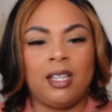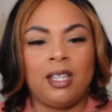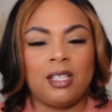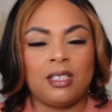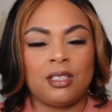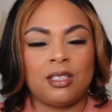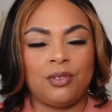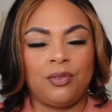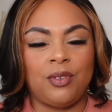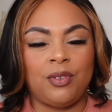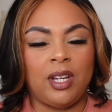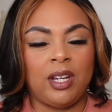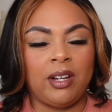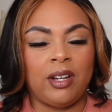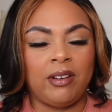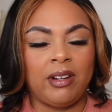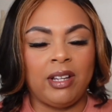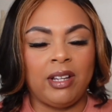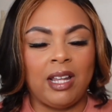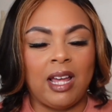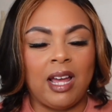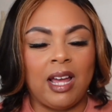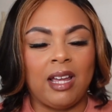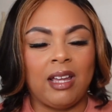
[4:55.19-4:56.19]
gets
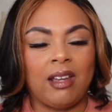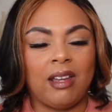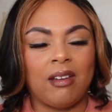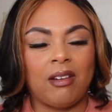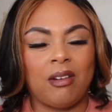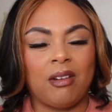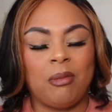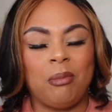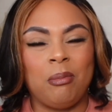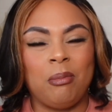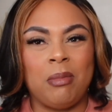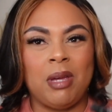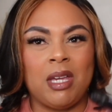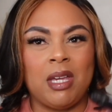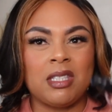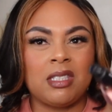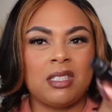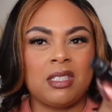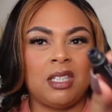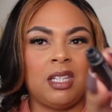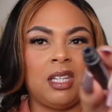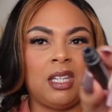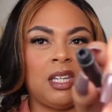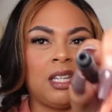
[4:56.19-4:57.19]
very like
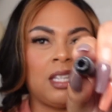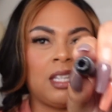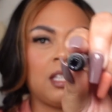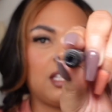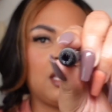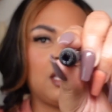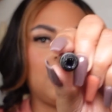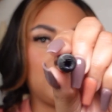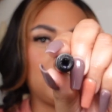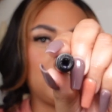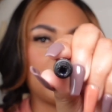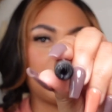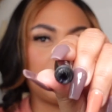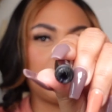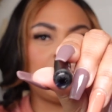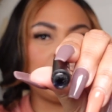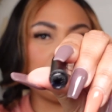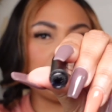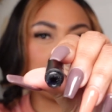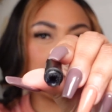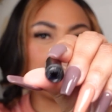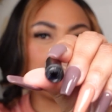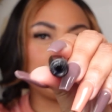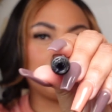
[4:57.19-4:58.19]
messy and
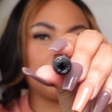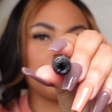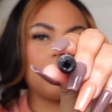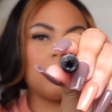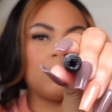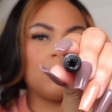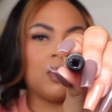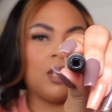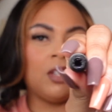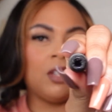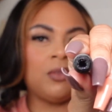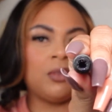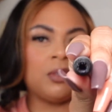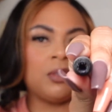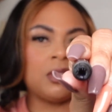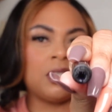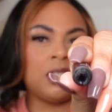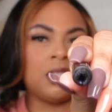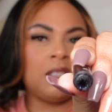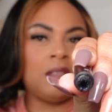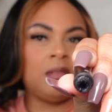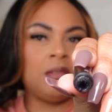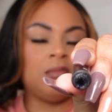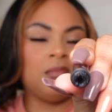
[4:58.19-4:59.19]
glunky, if you
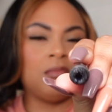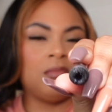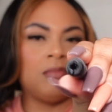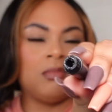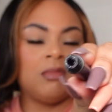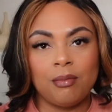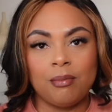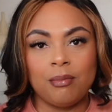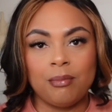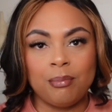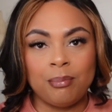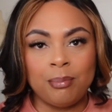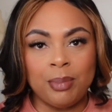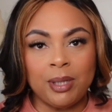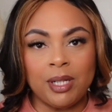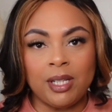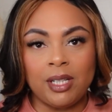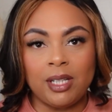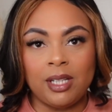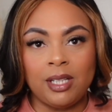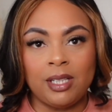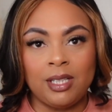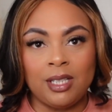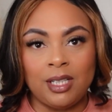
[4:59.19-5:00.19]
see.
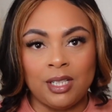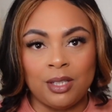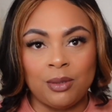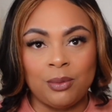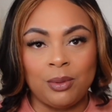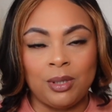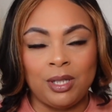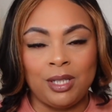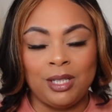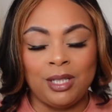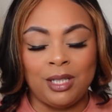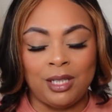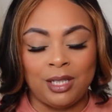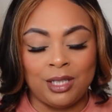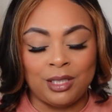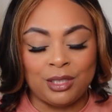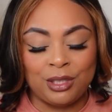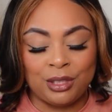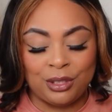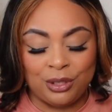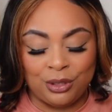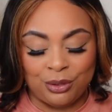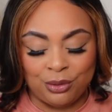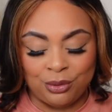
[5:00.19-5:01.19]
But it did what it needed
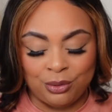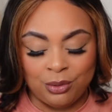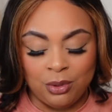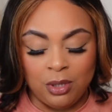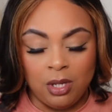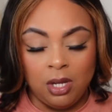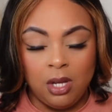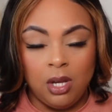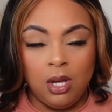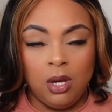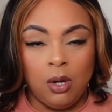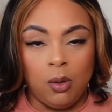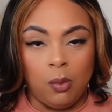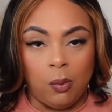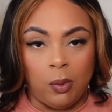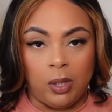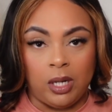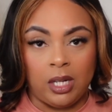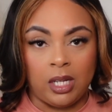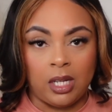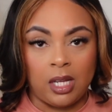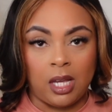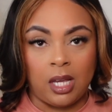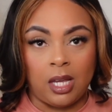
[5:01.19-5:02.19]
to do
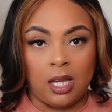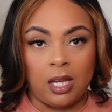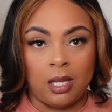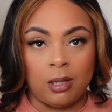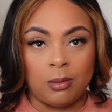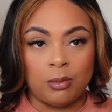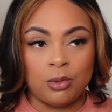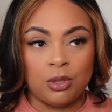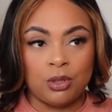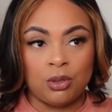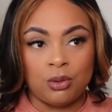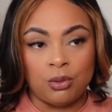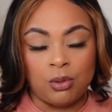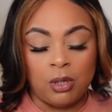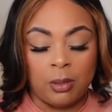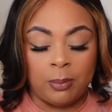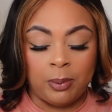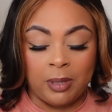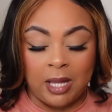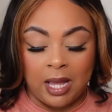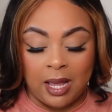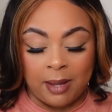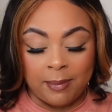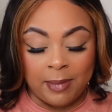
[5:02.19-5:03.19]
when it came to
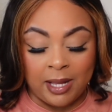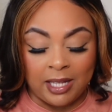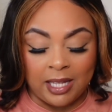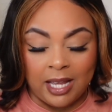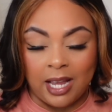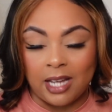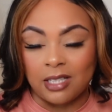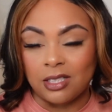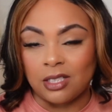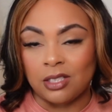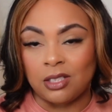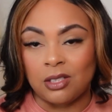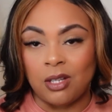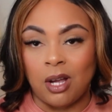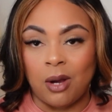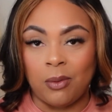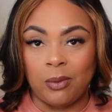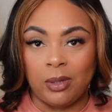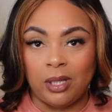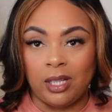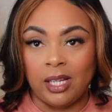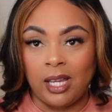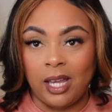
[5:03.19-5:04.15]
applying my lashes, so I really